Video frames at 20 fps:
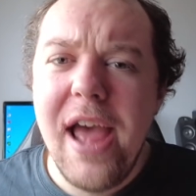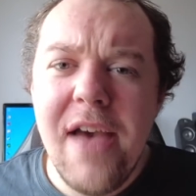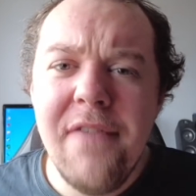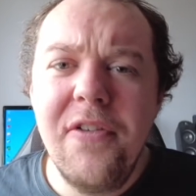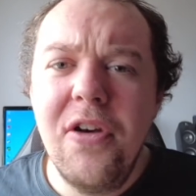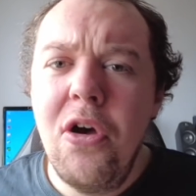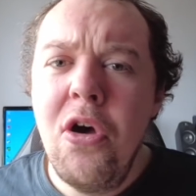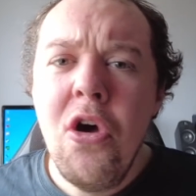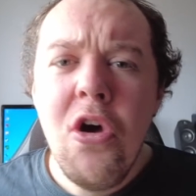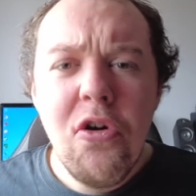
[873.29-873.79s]

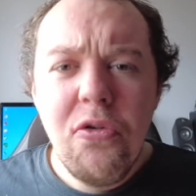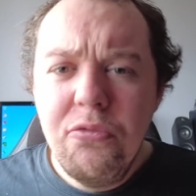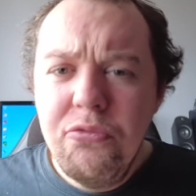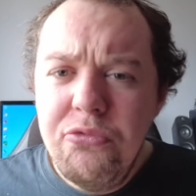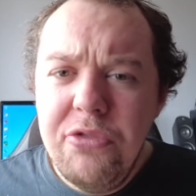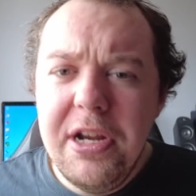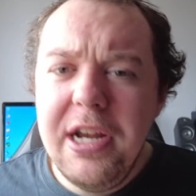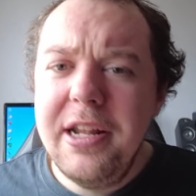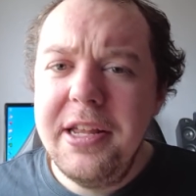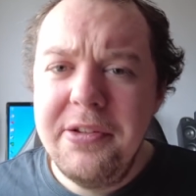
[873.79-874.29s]
ever
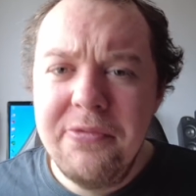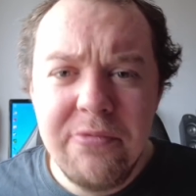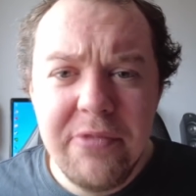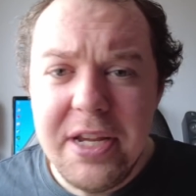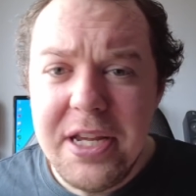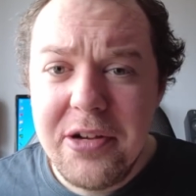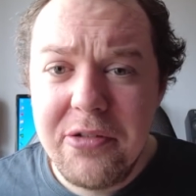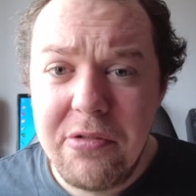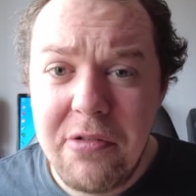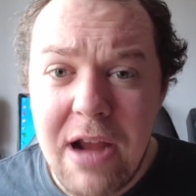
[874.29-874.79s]
really
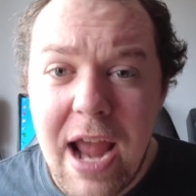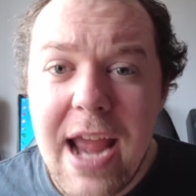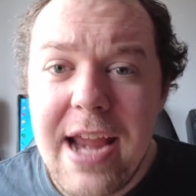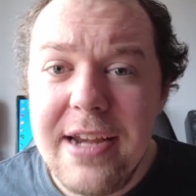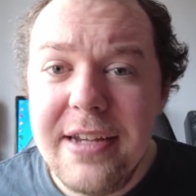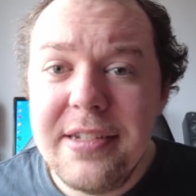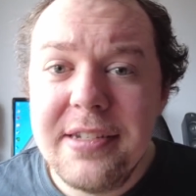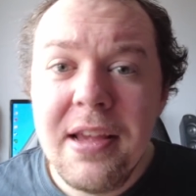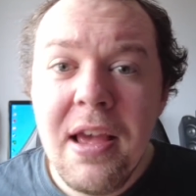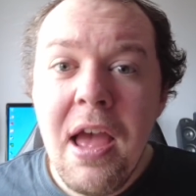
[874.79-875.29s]

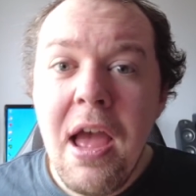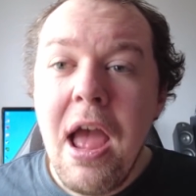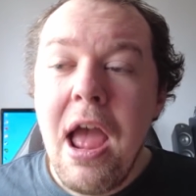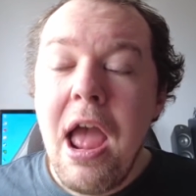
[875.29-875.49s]
recreate.